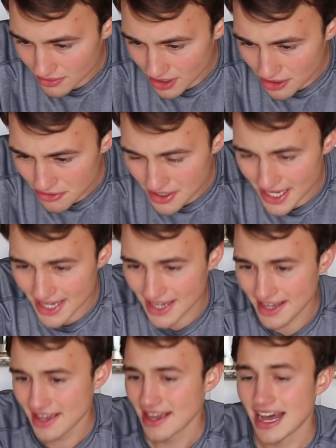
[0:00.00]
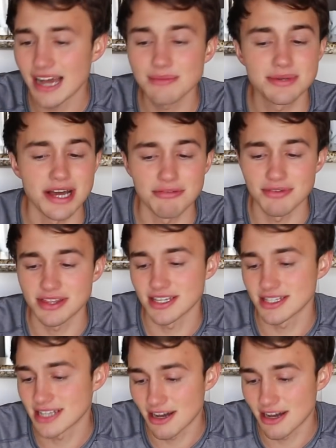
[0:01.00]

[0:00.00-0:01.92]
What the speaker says: okay, I'm done with this